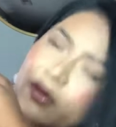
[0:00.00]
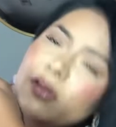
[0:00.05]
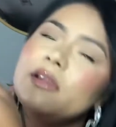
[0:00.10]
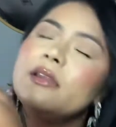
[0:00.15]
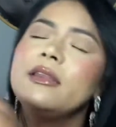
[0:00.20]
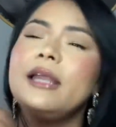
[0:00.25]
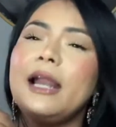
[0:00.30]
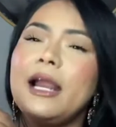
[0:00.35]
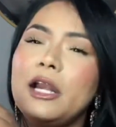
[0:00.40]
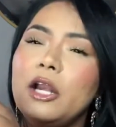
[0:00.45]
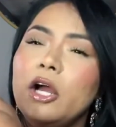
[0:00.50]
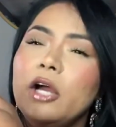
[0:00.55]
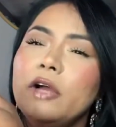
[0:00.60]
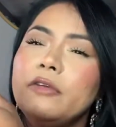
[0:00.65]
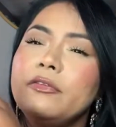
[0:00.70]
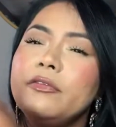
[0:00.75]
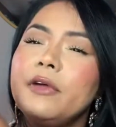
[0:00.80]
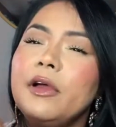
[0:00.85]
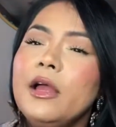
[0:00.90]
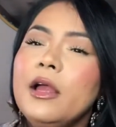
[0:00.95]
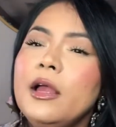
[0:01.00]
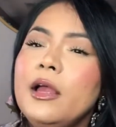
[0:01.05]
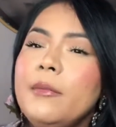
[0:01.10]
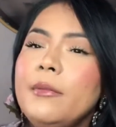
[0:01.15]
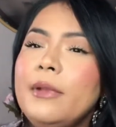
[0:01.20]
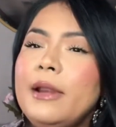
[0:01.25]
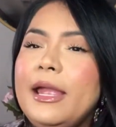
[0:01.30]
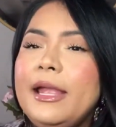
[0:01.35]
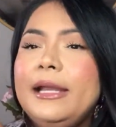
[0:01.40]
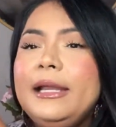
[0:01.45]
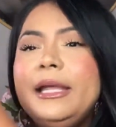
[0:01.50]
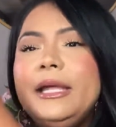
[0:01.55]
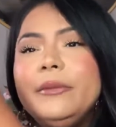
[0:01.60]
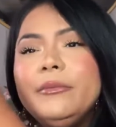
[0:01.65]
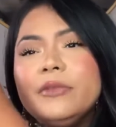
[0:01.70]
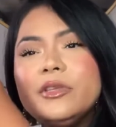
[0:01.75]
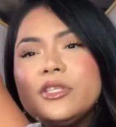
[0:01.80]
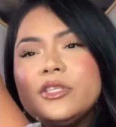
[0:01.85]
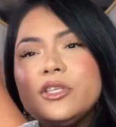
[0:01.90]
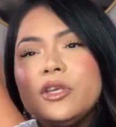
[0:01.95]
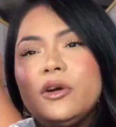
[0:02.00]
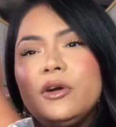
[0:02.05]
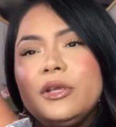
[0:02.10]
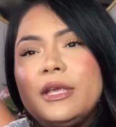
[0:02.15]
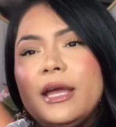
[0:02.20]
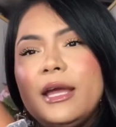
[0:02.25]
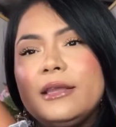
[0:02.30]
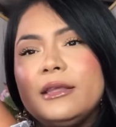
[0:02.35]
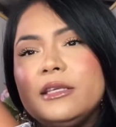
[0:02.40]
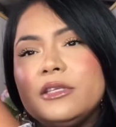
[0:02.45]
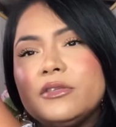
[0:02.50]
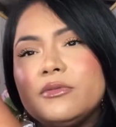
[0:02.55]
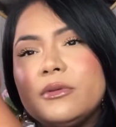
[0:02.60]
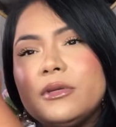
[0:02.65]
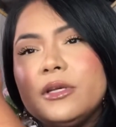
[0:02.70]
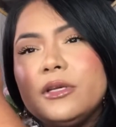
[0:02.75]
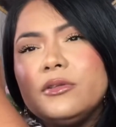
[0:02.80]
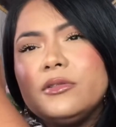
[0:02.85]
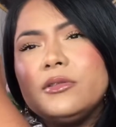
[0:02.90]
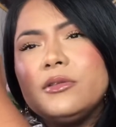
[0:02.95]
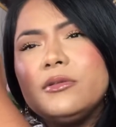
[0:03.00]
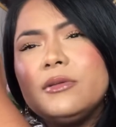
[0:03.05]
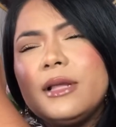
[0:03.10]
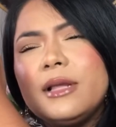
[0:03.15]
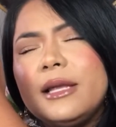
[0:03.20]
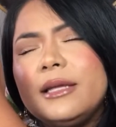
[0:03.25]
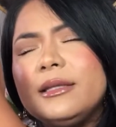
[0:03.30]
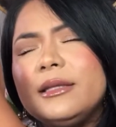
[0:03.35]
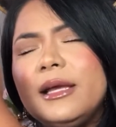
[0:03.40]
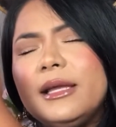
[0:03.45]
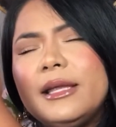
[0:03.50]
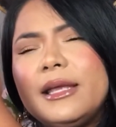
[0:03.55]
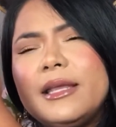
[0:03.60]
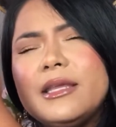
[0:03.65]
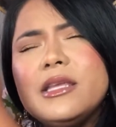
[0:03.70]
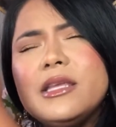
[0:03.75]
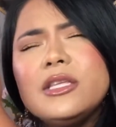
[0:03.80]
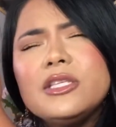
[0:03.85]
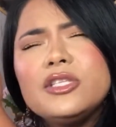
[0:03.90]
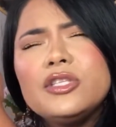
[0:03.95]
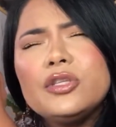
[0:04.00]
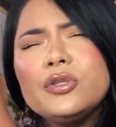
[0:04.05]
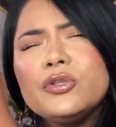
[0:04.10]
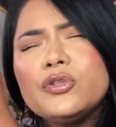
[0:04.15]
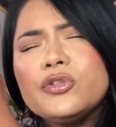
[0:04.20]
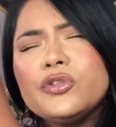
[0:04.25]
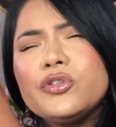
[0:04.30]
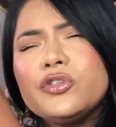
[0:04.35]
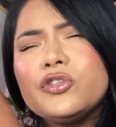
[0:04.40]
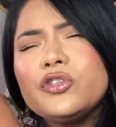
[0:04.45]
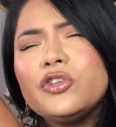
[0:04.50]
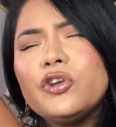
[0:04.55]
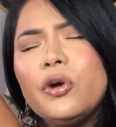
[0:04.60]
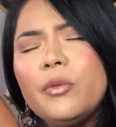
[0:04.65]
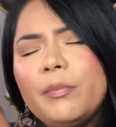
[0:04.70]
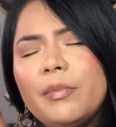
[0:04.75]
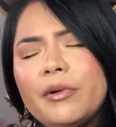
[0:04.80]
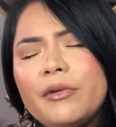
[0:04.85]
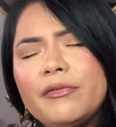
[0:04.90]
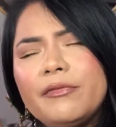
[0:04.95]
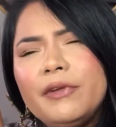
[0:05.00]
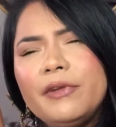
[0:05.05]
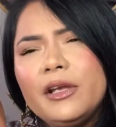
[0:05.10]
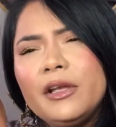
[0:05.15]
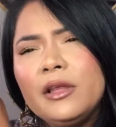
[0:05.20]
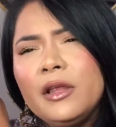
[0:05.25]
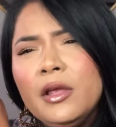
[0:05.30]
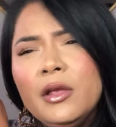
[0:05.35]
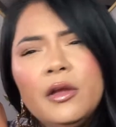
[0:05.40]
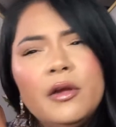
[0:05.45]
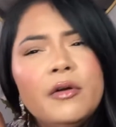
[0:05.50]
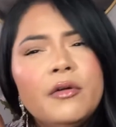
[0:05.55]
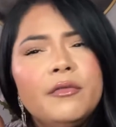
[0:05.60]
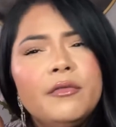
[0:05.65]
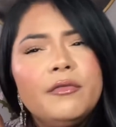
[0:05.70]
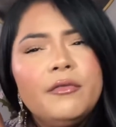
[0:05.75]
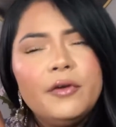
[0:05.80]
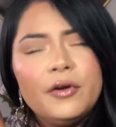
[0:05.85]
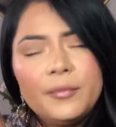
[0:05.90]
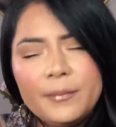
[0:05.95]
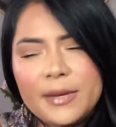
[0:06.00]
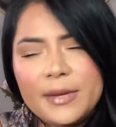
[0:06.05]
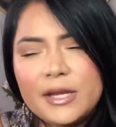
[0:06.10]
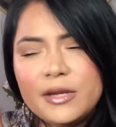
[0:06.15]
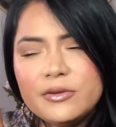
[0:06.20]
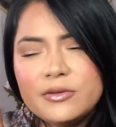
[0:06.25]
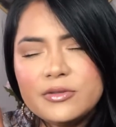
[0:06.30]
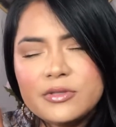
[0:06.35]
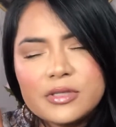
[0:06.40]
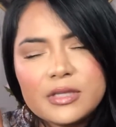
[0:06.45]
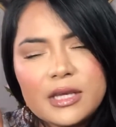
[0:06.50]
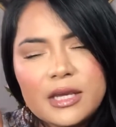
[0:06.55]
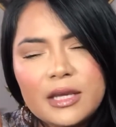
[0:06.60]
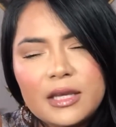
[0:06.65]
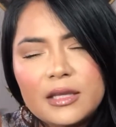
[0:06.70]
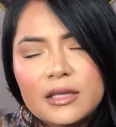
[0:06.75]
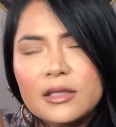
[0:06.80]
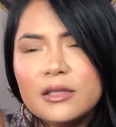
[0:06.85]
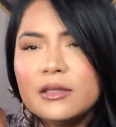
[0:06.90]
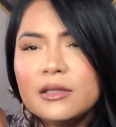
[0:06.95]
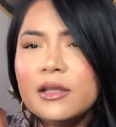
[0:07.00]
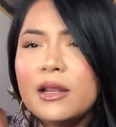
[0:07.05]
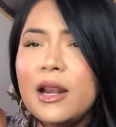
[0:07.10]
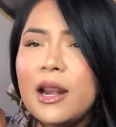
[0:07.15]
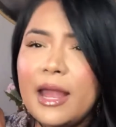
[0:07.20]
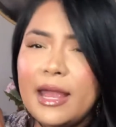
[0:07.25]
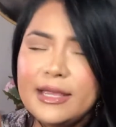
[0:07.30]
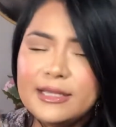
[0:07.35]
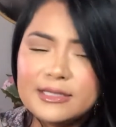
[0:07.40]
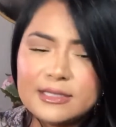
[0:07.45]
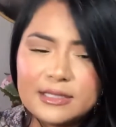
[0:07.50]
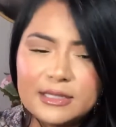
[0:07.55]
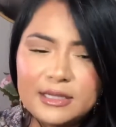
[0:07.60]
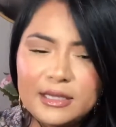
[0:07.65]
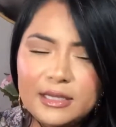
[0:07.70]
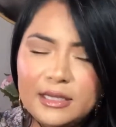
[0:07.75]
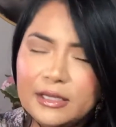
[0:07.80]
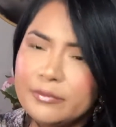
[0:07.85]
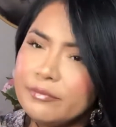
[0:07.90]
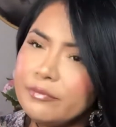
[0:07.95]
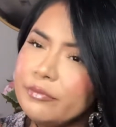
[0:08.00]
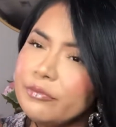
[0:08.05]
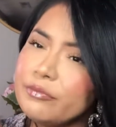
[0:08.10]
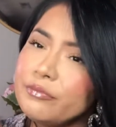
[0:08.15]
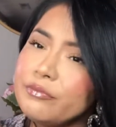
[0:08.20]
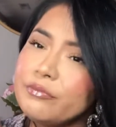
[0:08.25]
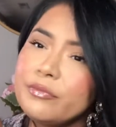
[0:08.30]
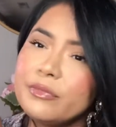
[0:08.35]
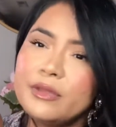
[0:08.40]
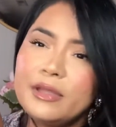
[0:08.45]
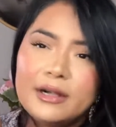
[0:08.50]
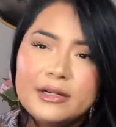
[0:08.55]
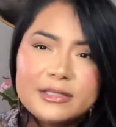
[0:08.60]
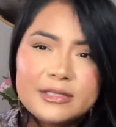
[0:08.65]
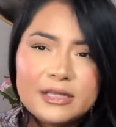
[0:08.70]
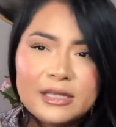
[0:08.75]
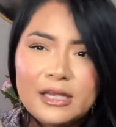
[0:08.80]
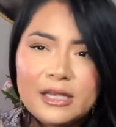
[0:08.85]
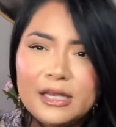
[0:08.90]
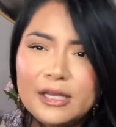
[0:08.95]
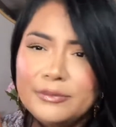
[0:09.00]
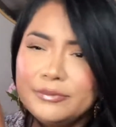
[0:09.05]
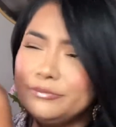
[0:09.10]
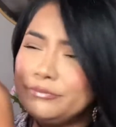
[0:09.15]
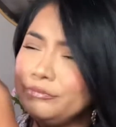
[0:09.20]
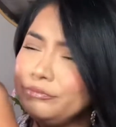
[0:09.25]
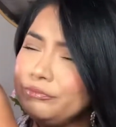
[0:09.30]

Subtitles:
that I love lately. So yeah, this one, it just looks like that, and it's just so perfect for medium skin, light skin, dark skin.